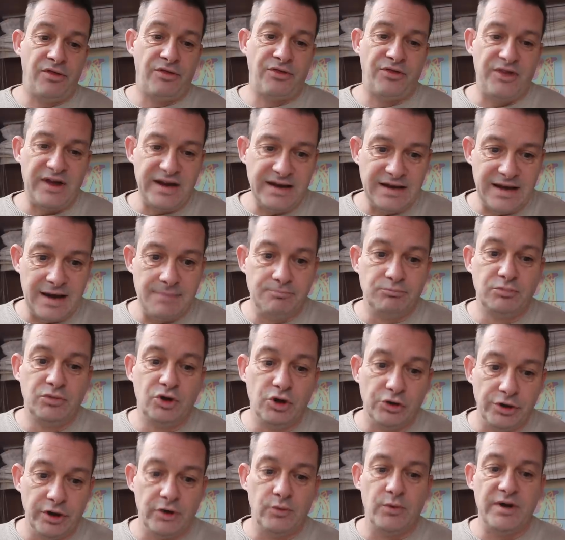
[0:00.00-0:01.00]
thing I'm
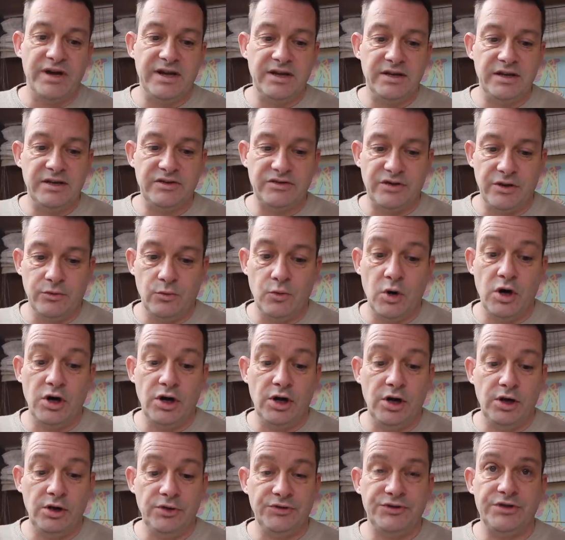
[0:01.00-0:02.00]
gonna win is the
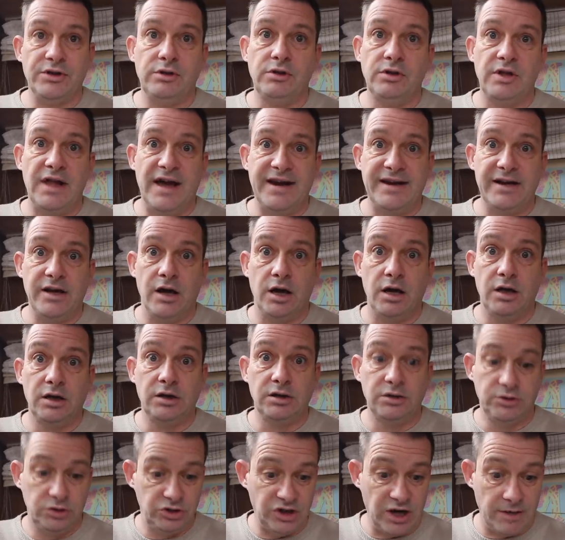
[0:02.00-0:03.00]
World Layer
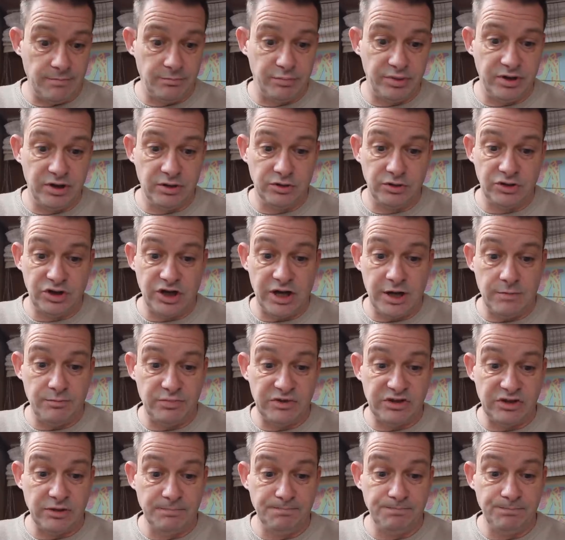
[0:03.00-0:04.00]

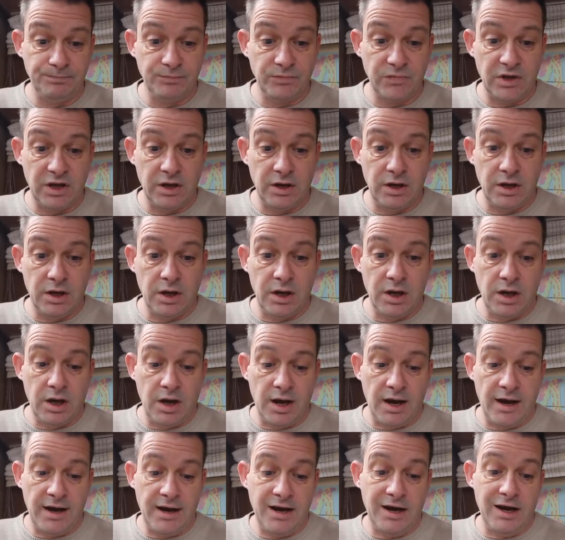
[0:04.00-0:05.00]
Championships.
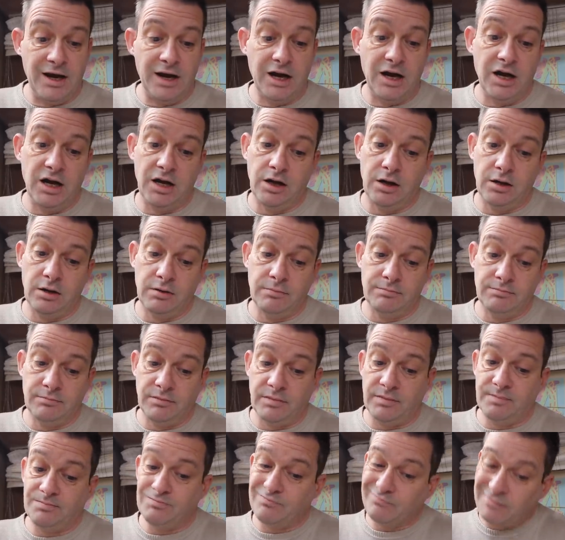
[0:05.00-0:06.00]

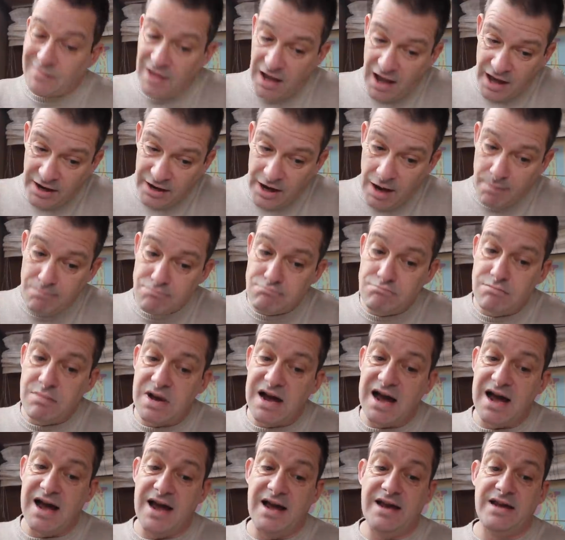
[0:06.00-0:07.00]
Um, and I
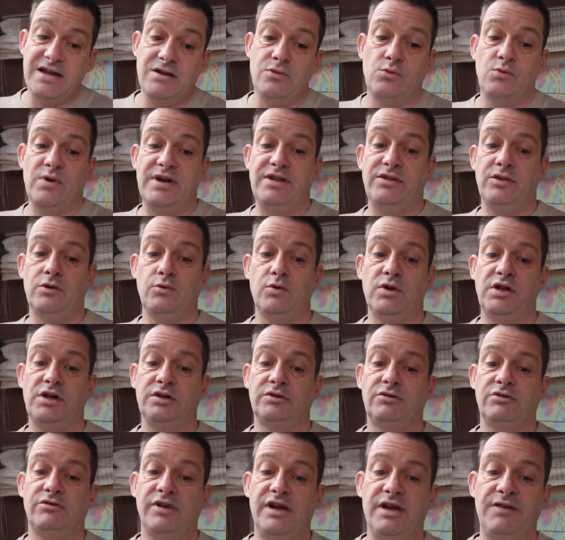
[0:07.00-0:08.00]
might win the
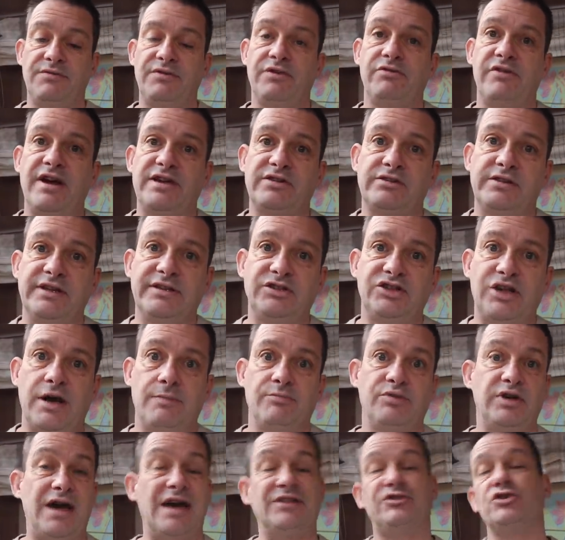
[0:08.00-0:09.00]
World Gravy Wrestling
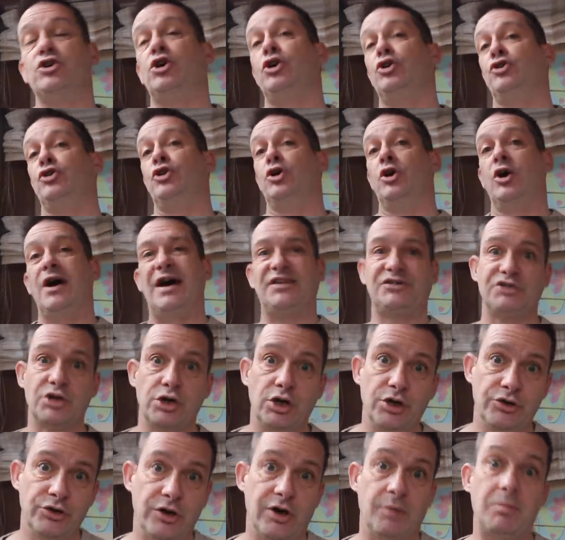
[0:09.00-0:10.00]
Championship. I don't know, I
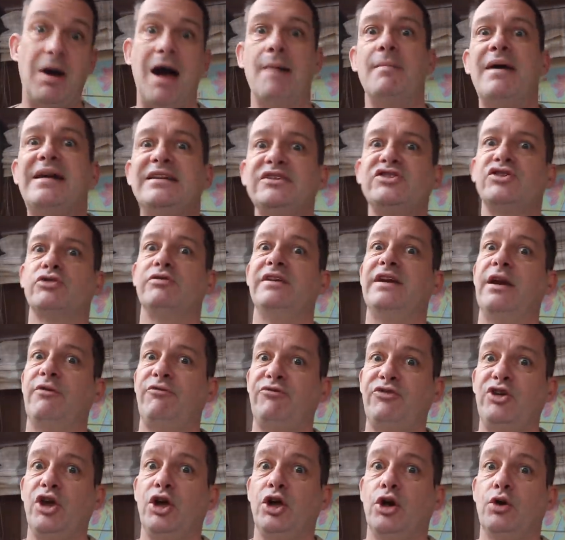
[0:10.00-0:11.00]
don't know, but I'm entering a
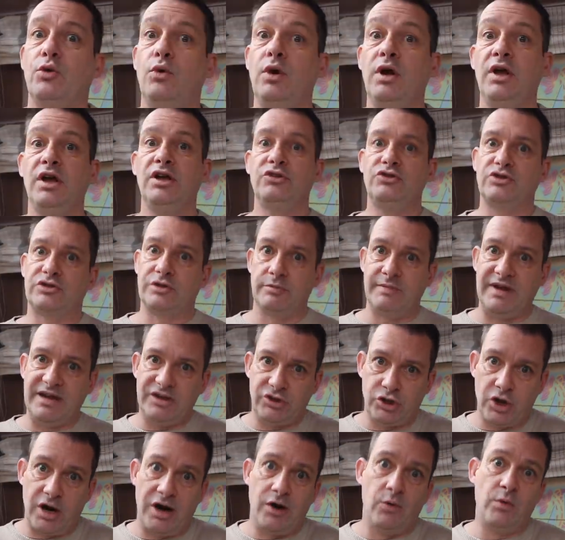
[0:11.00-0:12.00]
few just to make
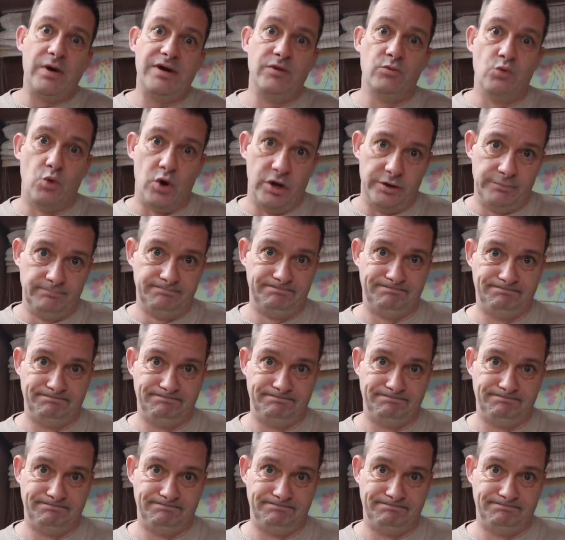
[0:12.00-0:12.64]
sure I win one.